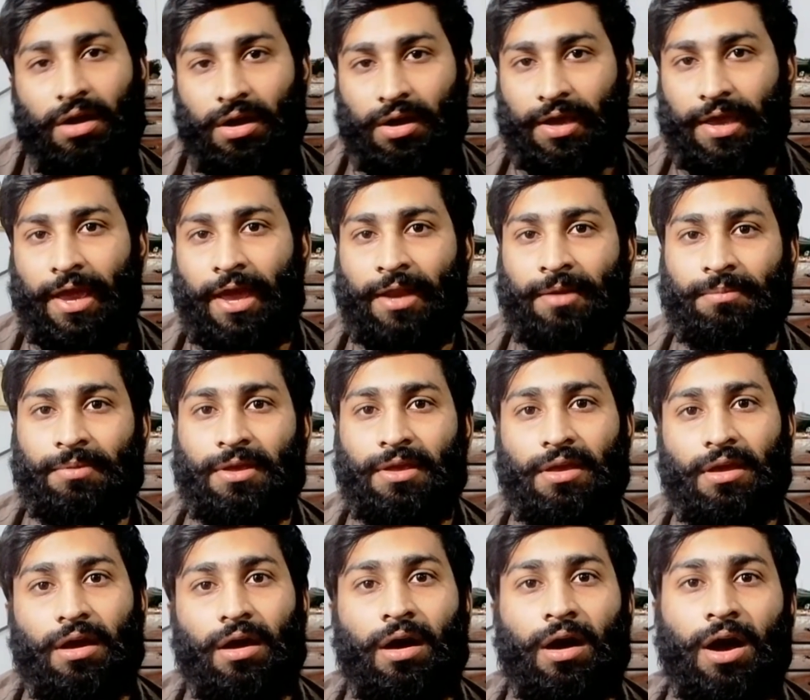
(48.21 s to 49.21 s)
can be,
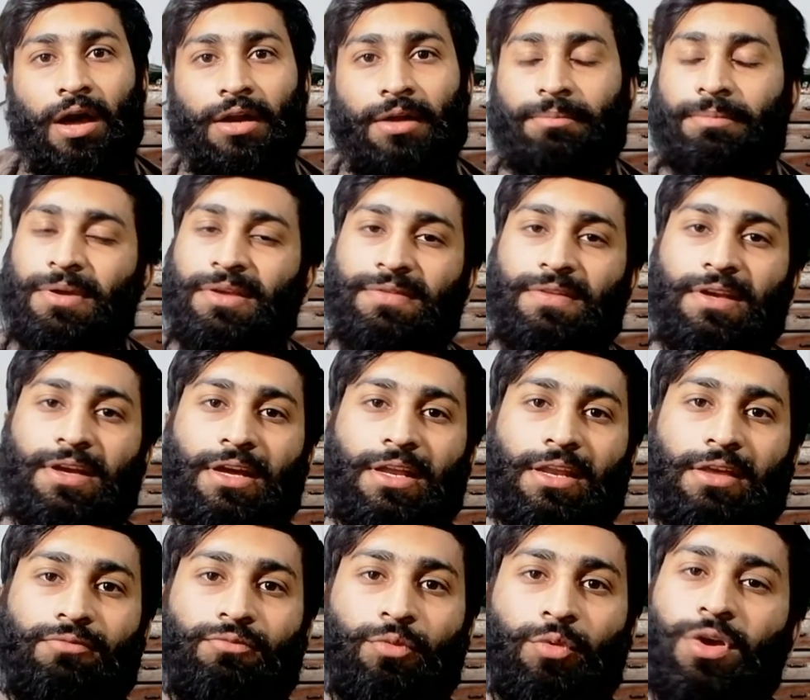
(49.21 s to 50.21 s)
or basically
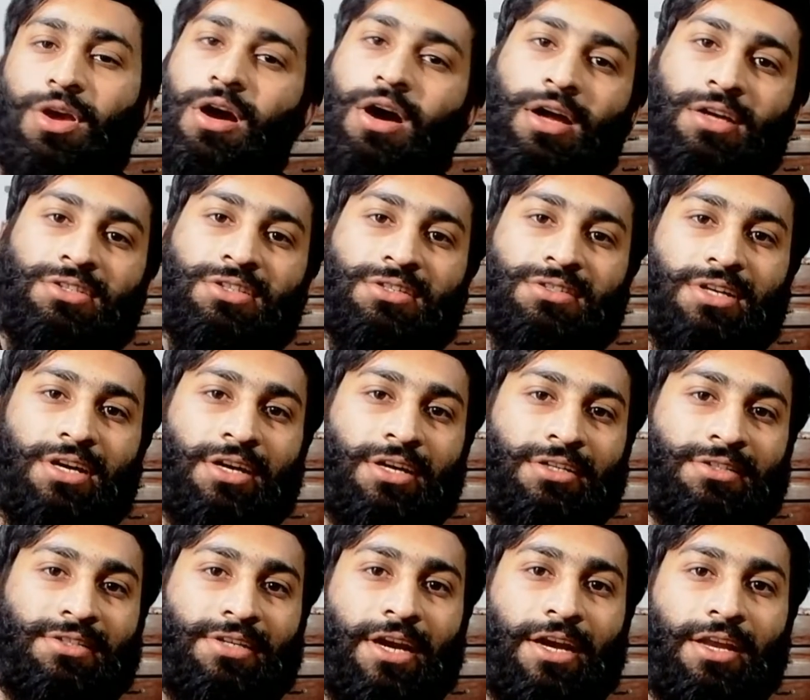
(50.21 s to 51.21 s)
we are just
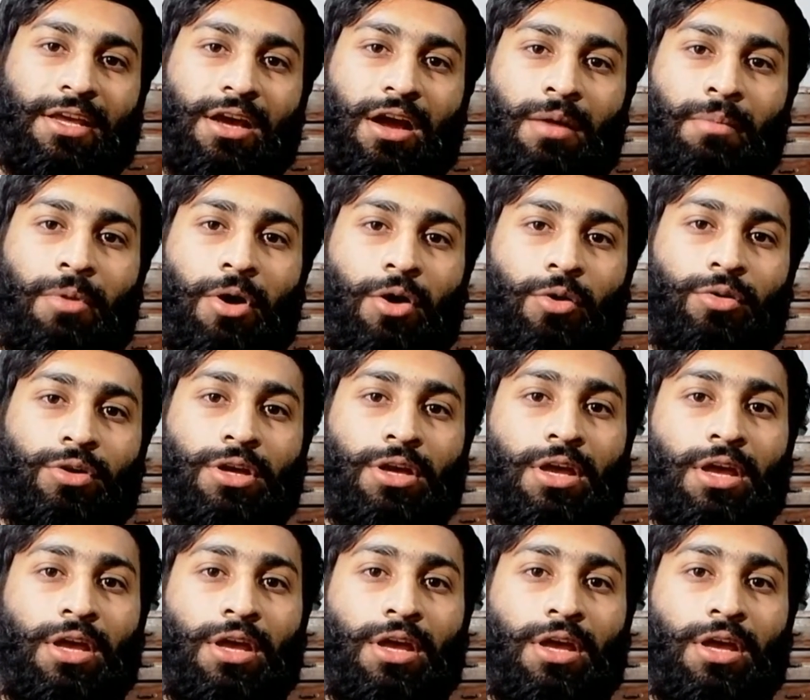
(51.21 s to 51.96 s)
understanding about